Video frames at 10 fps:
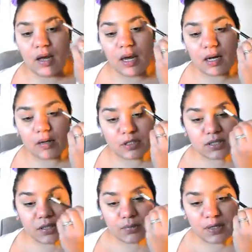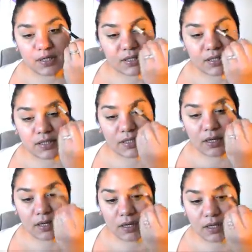And I'm just going to place this
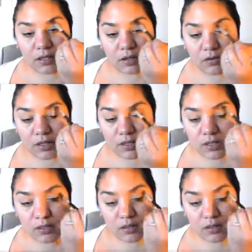in the crease.